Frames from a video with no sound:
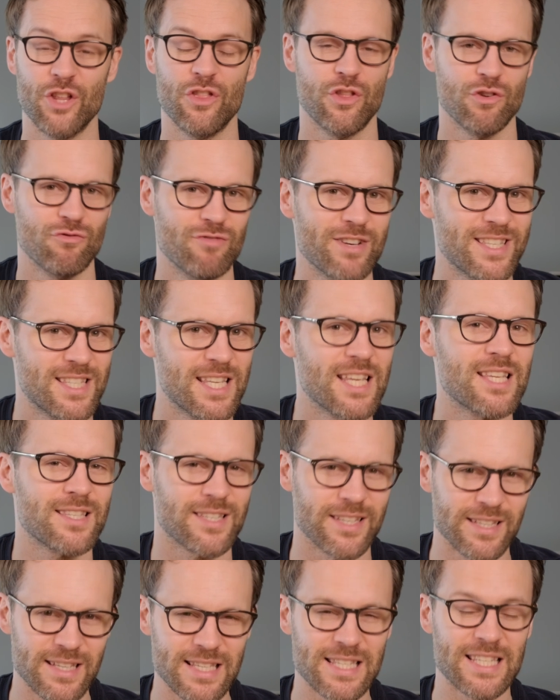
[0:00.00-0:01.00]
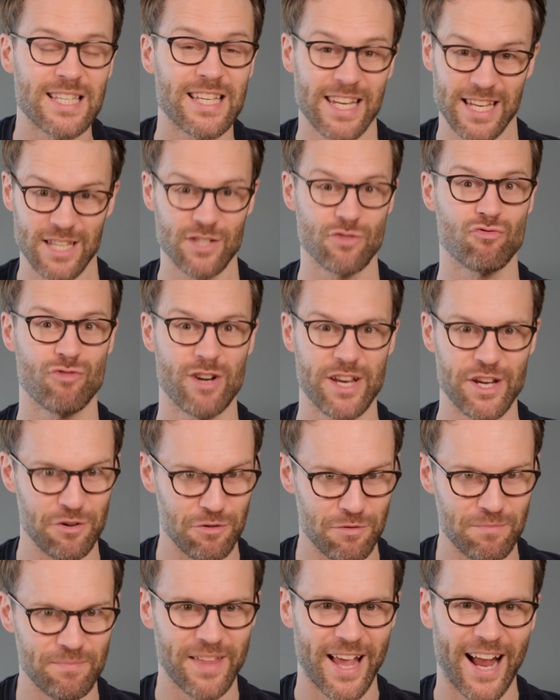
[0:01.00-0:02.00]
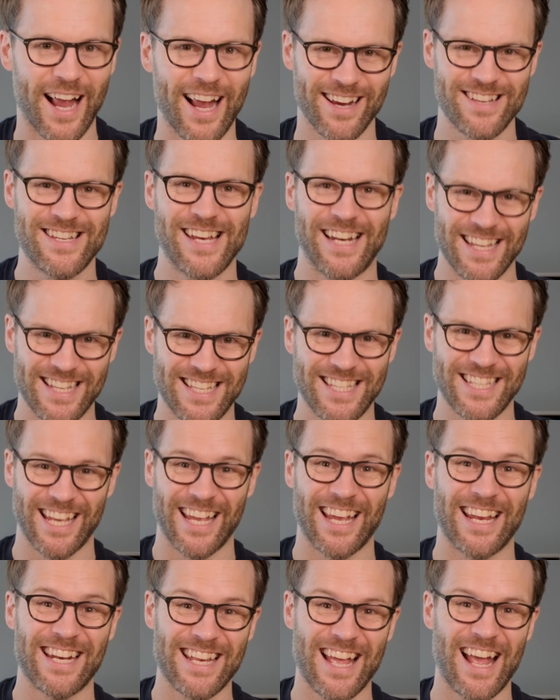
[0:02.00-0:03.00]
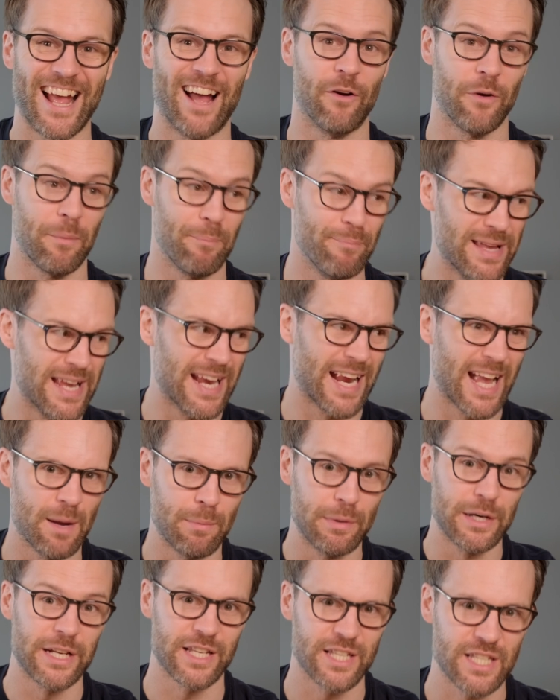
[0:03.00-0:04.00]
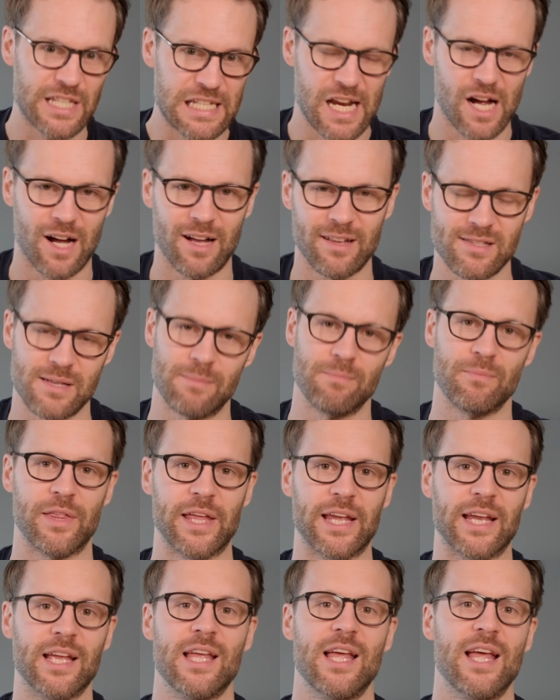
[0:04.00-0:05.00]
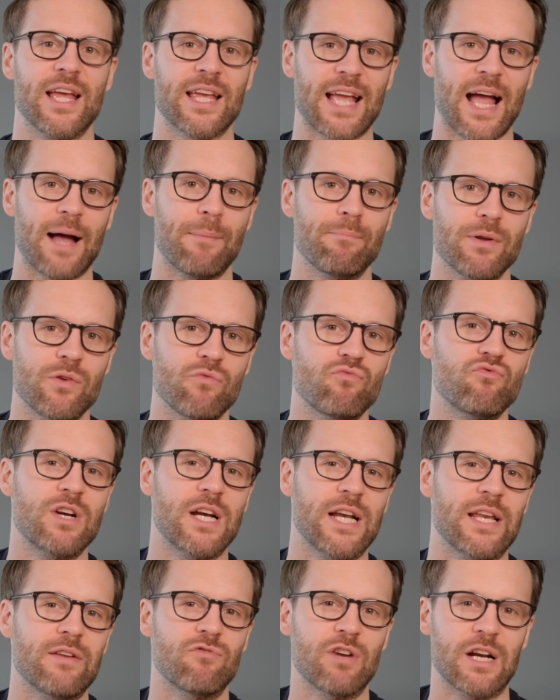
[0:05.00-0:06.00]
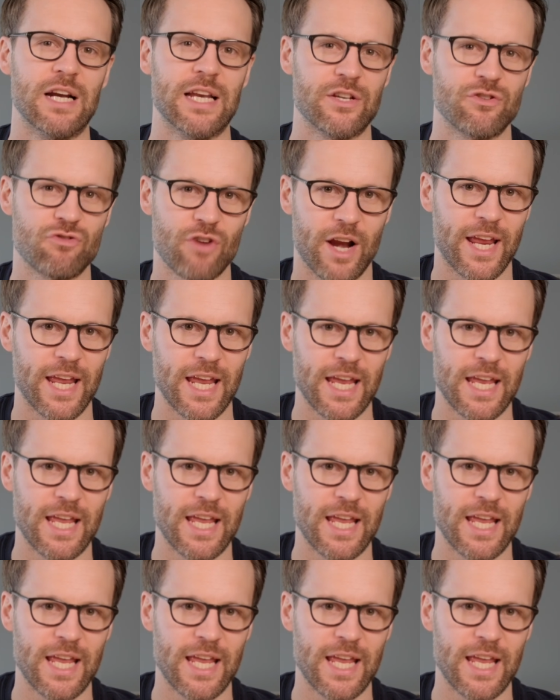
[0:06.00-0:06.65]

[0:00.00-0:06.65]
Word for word: The resistance is real. Actually sitting down and being able to start something can be really, really tricky.